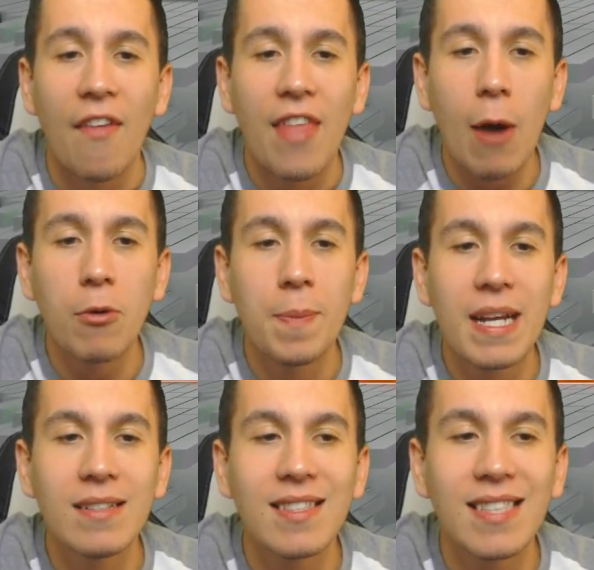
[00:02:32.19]
That would
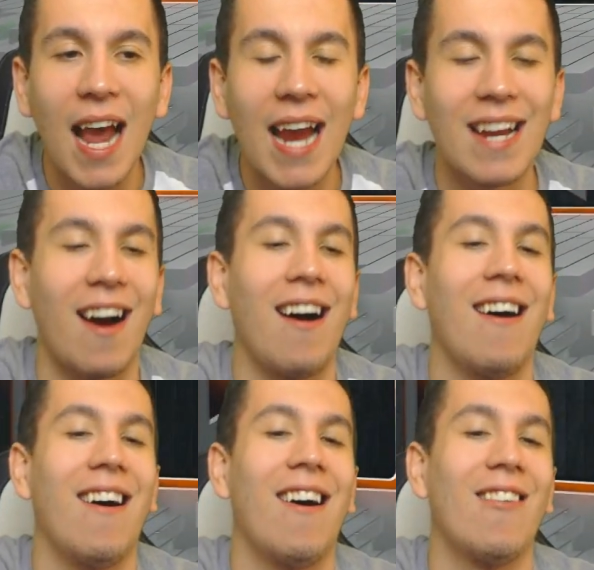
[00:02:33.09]
be insane.
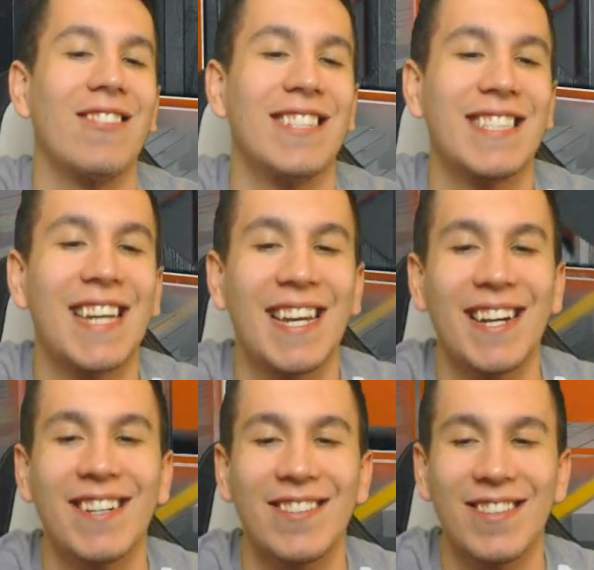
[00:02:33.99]
Oh, we're just getting
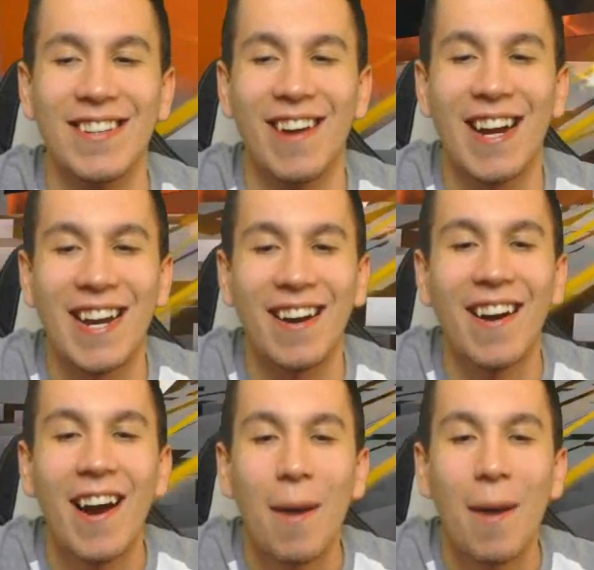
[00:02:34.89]
a goldie right here.